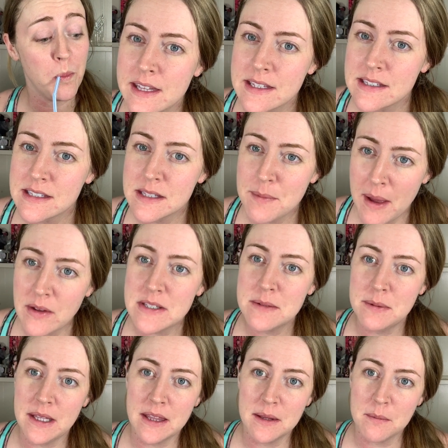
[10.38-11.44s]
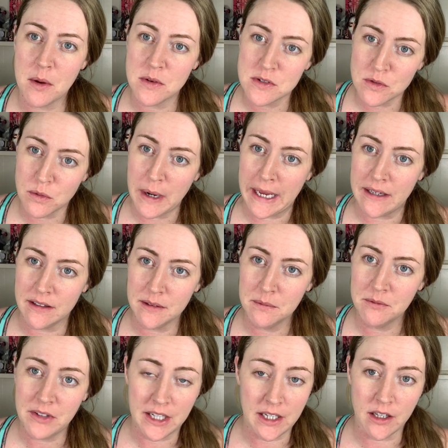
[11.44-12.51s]
This is about to be the most
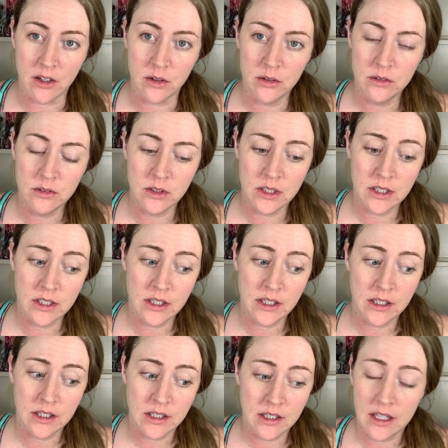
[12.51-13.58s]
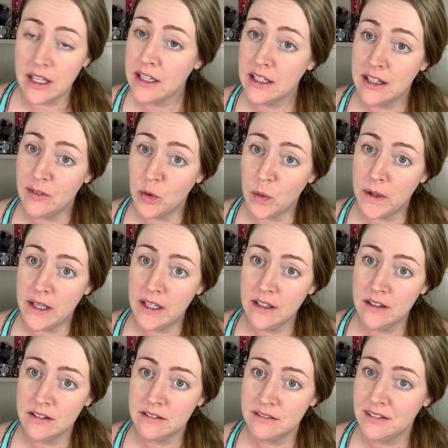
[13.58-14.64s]
random video and
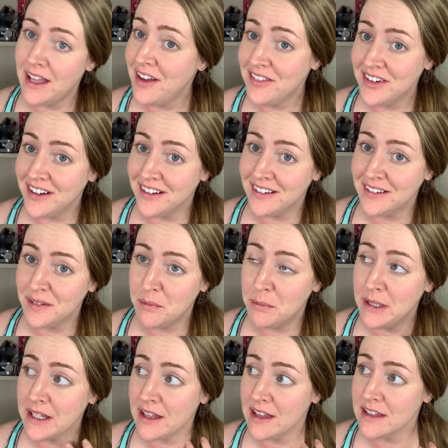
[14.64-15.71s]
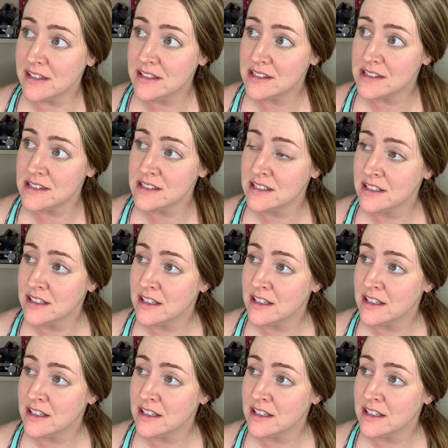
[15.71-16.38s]
giveaway ever because,